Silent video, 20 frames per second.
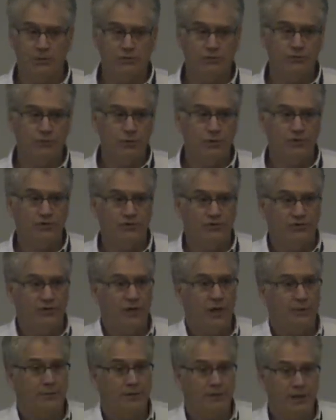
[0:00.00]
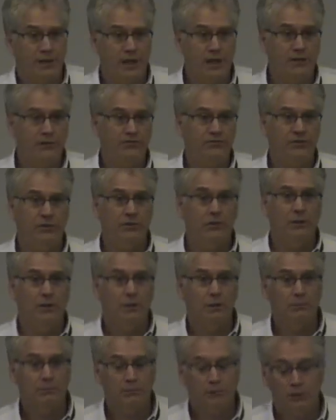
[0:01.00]
which of course is not the case in
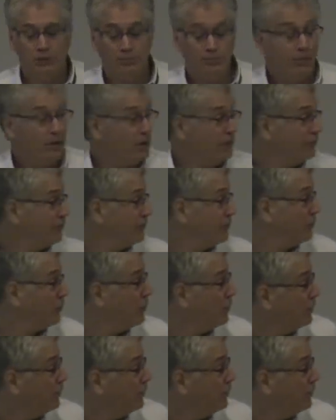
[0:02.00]
most parts of the